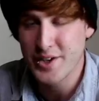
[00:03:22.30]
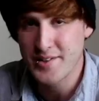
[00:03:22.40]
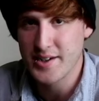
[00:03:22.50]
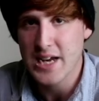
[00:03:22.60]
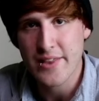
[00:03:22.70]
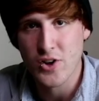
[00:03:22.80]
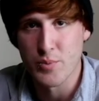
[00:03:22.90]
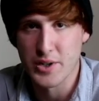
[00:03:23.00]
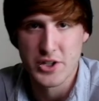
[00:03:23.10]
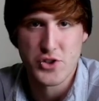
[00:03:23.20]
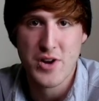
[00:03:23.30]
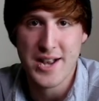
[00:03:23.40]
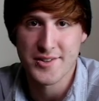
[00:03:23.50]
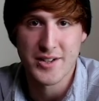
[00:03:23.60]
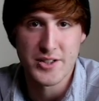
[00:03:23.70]
together but
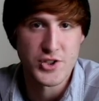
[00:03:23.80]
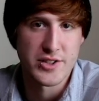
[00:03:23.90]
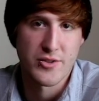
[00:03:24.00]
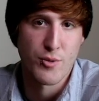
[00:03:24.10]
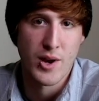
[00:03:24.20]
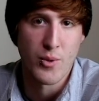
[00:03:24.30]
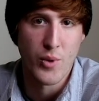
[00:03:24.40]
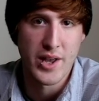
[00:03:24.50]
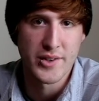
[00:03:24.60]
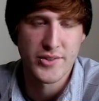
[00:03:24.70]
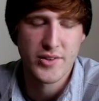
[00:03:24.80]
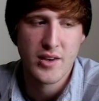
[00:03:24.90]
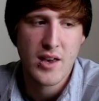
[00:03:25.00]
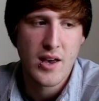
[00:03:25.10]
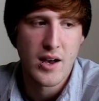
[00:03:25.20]
contrasted in just the right ways.
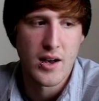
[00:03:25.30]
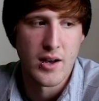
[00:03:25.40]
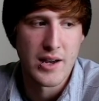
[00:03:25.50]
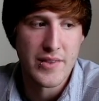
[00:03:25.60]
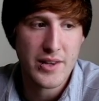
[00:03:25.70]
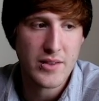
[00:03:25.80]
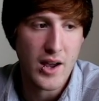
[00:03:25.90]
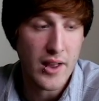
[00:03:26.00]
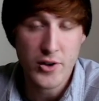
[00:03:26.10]
And then the other